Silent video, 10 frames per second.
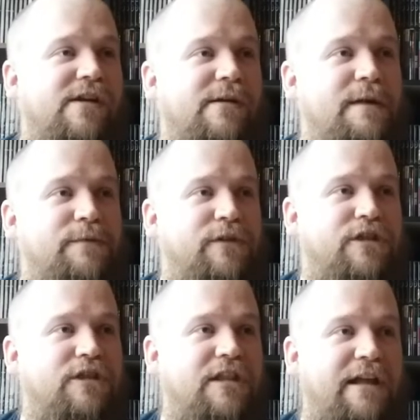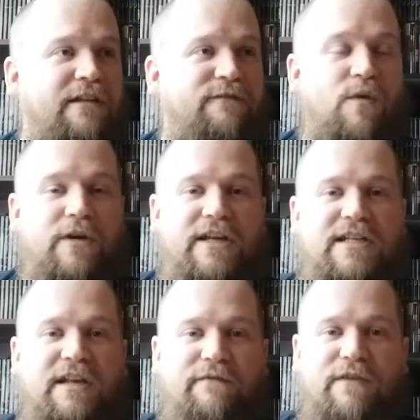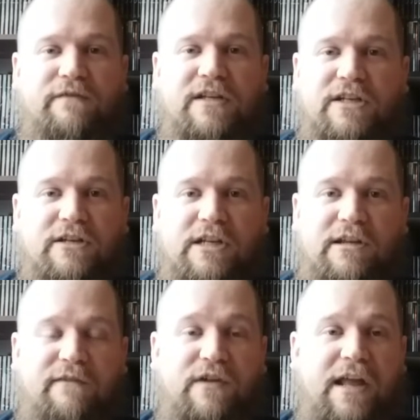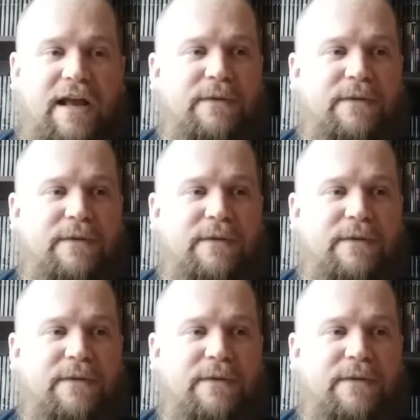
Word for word: people like 40s and 50s, you know, definitely like it.